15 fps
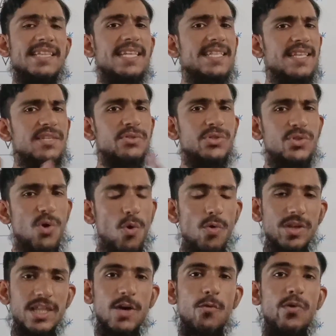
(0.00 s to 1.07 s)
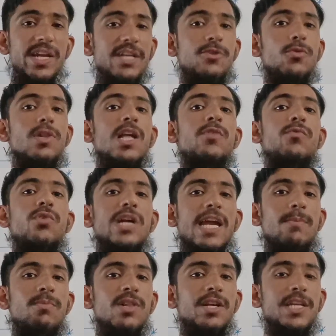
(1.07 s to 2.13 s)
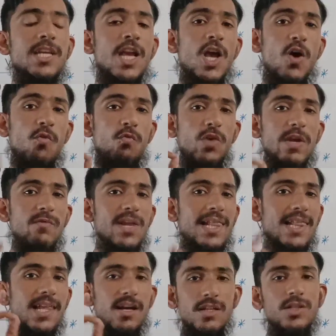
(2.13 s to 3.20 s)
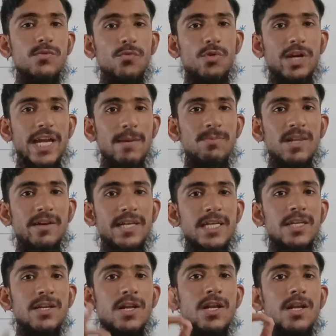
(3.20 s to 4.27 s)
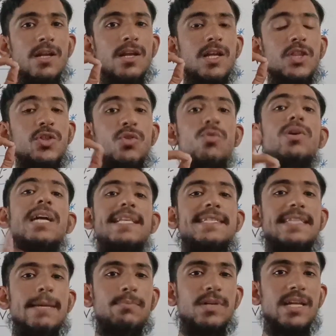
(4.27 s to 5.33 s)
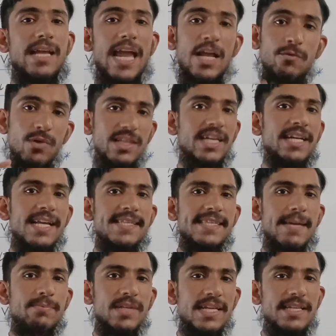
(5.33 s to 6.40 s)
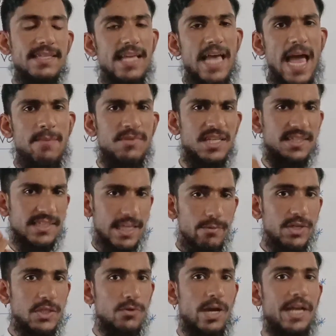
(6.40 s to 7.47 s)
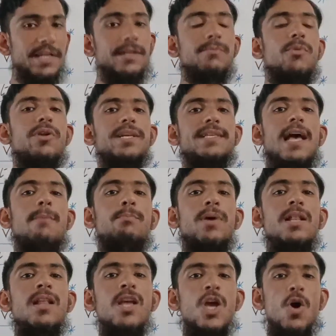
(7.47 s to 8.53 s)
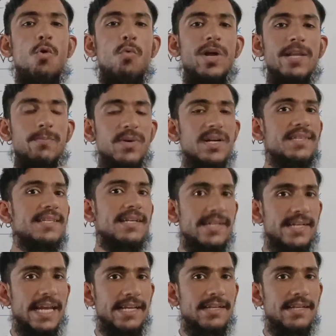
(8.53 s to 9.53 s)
This is not the way to learn vocabulary. We will learn vocabulary through concept. And what the concept is, I'm just giving you a hint. For example, when a person